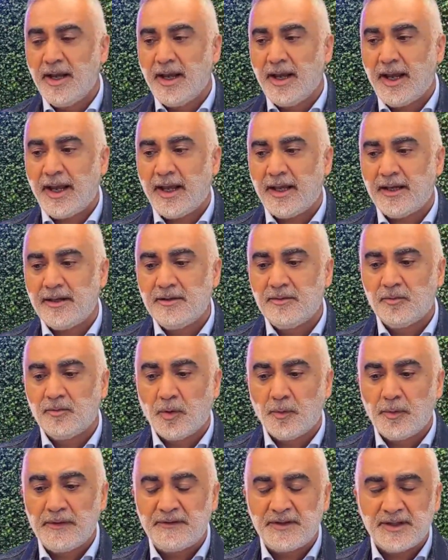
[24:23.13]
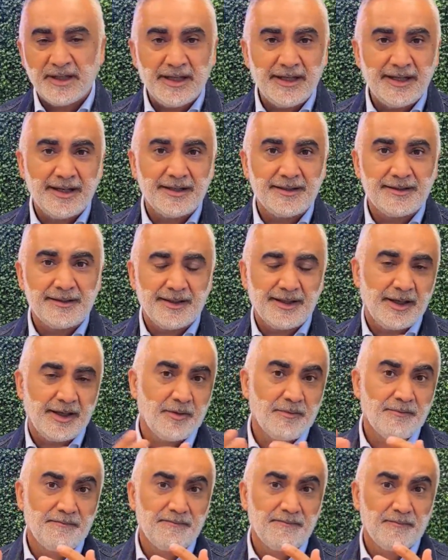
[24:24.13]
And what we've seen is,
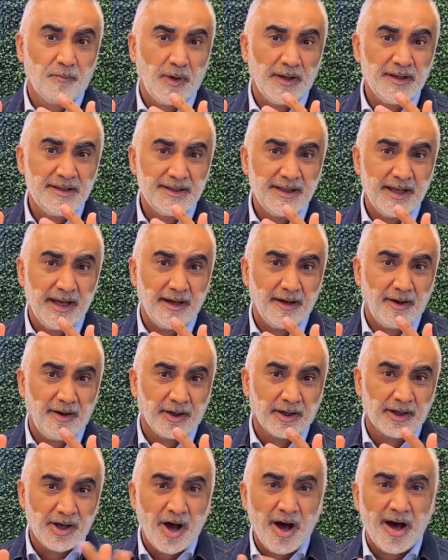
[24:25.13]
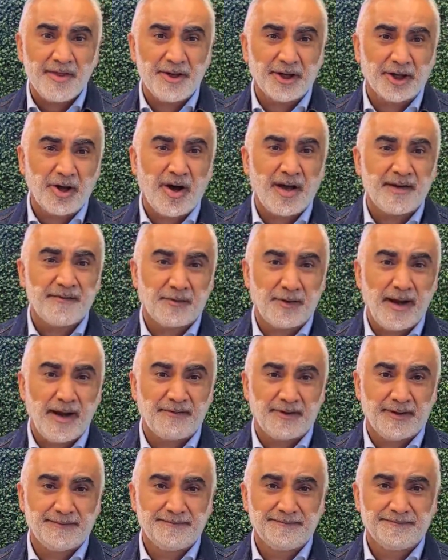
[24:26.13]
once they are gone, they're gone
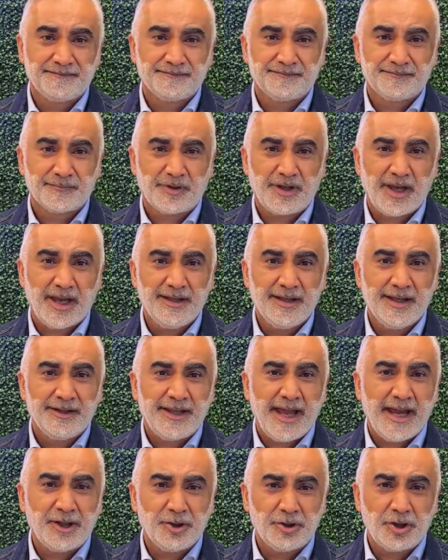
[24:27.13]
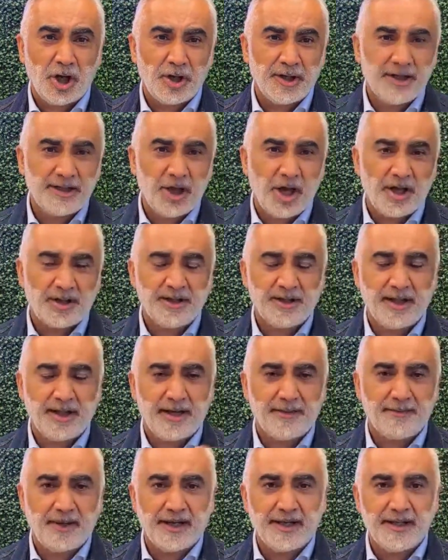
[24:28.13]
forever. Okay. Thank you, Tony. Talk to you later,
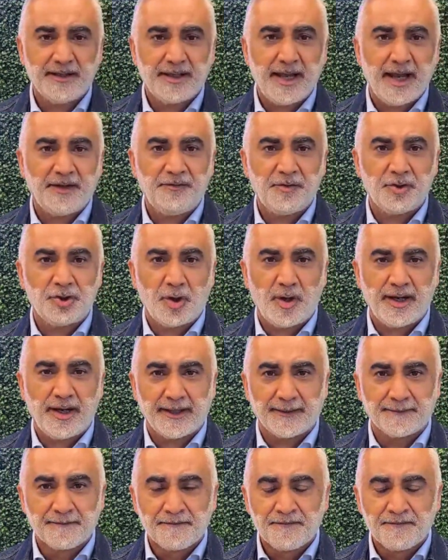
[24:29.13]
buddy. Thanks for joining.